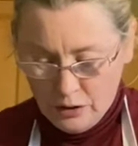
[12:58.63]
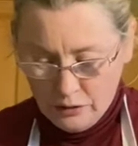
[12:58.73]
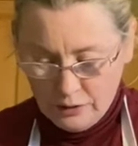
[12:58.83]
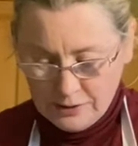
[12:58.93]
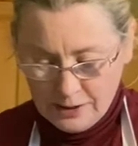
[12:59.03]

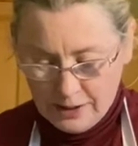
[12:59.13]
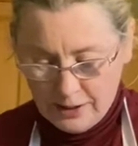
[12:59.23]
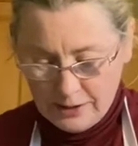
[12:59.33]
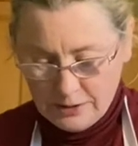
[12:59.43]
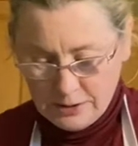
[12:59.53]
the sides
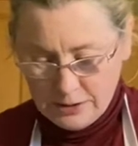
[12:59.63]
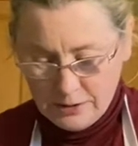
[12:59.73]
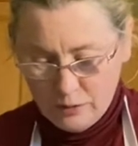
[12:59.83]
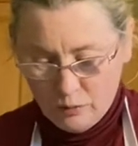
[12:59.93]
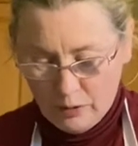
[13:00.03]

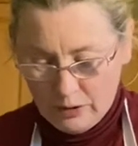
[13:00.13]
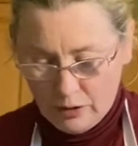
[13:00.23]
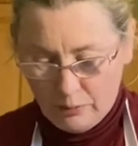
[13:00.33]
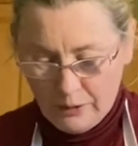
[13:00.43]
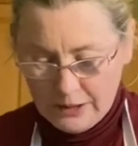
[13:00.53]
with your
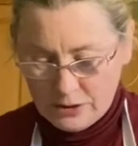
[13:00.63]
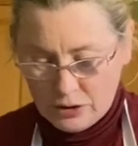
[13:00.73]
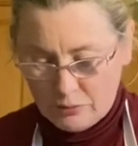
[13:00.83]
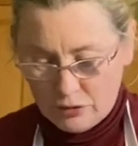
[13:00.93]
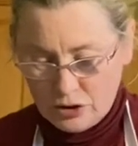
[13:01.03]
pastry
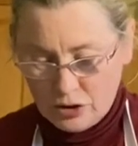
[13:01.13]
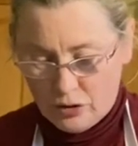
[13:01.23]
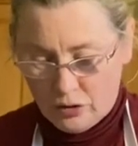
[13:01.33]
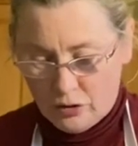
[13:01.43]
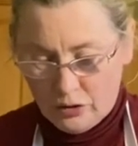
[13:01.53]
brush.
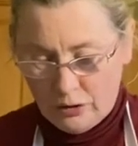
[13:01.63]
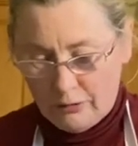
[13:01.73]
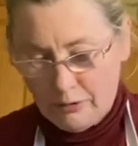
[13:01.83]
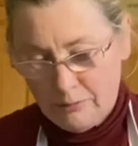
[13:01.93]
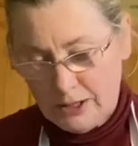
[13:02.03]
All
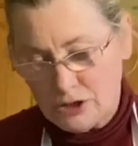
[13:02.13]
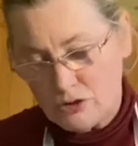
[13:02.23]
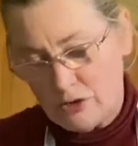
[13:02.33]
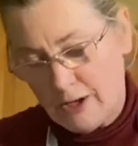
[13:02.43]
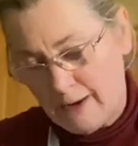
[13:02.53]
around. Make sure
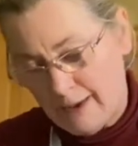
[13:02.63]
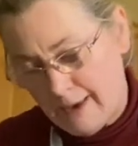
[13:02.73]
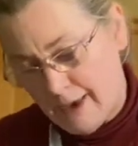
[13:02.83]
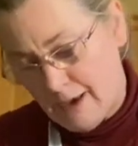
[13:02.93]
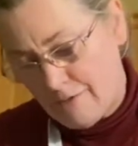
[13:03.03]
you get
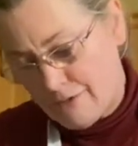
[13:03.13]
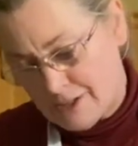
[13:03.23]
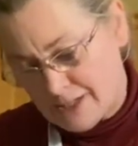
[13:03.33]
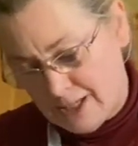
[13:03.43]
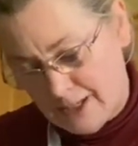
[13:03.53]
every
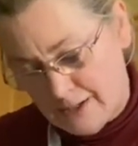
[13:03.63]
single